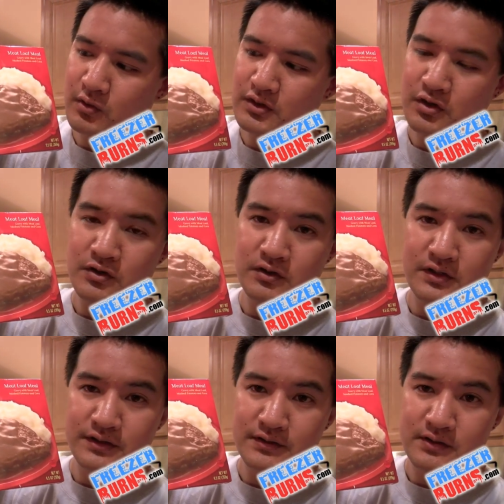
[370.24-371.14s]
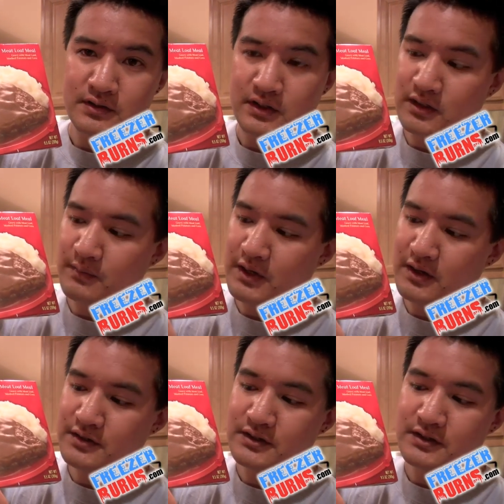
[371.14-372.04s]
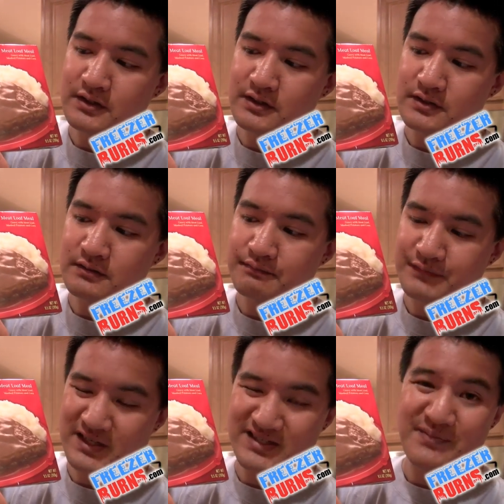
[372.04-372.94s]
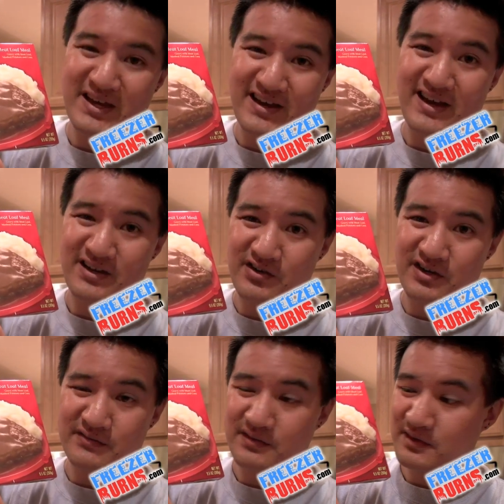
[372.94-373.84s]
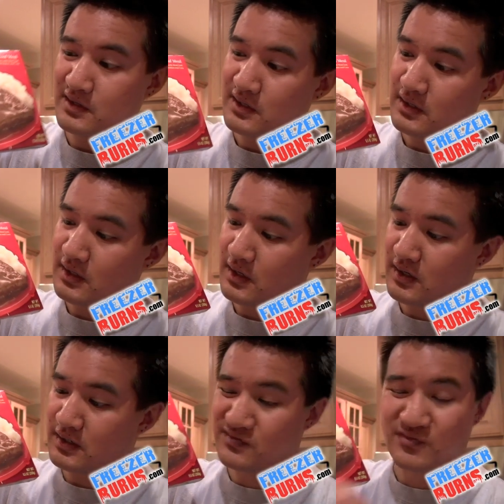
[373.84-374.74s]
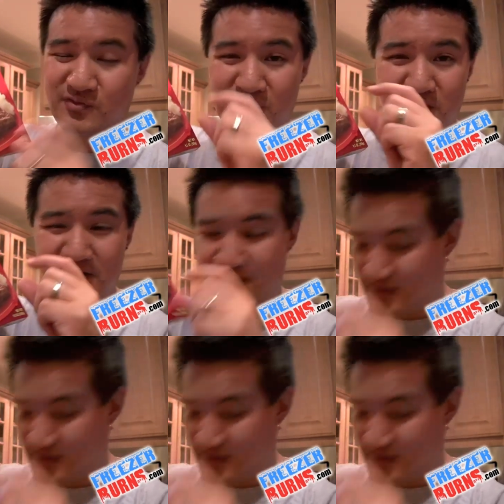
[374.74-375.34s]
corn kernel is in comparison to this, that's about accurate. Uh, it's really